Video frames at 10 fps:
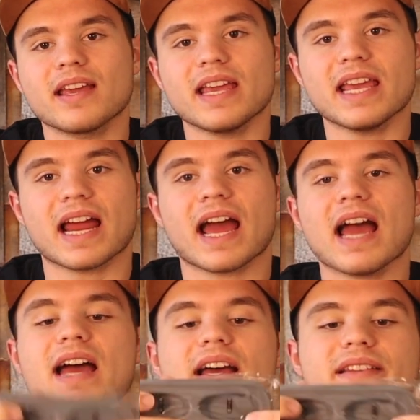It
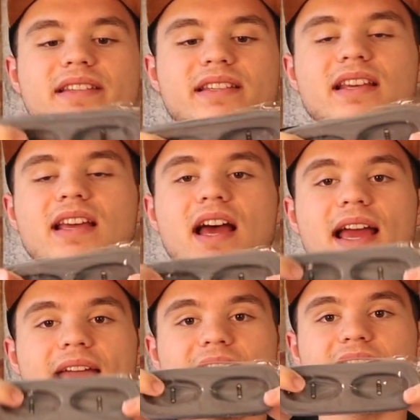has
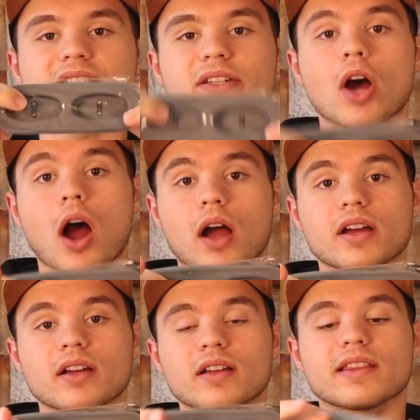a dock
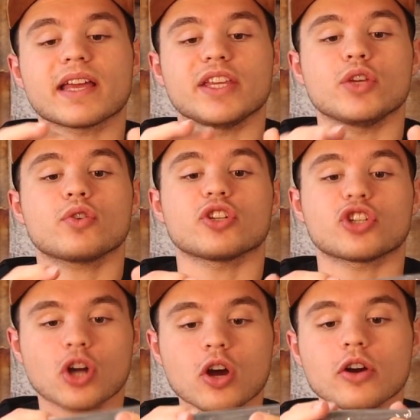that you can
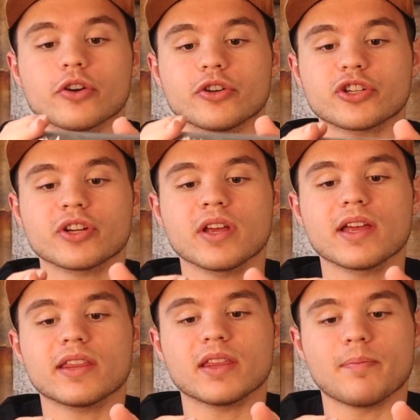charge
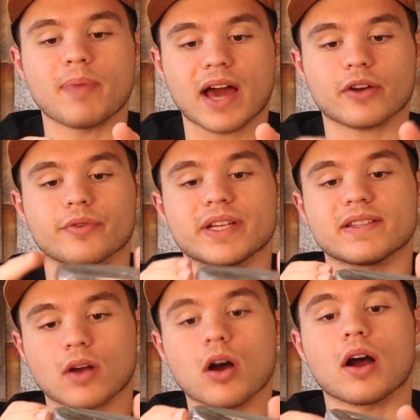the batteries
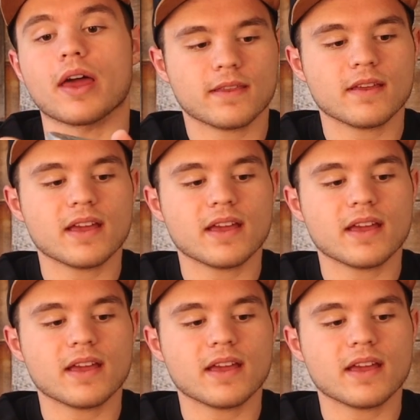on.